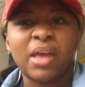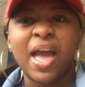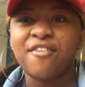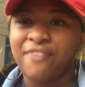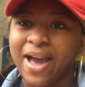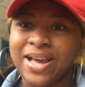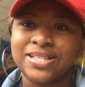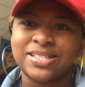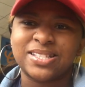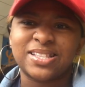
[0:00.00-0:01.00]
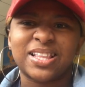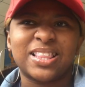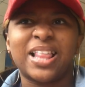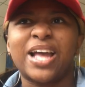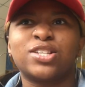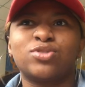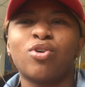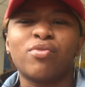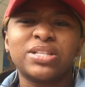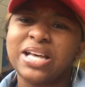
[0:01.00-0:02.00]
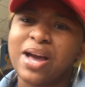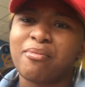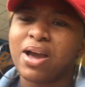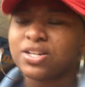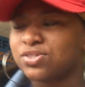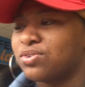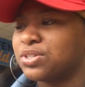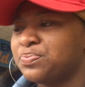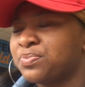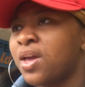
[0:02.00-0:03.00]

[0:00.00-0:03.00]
advice, like story time, kind of sort of.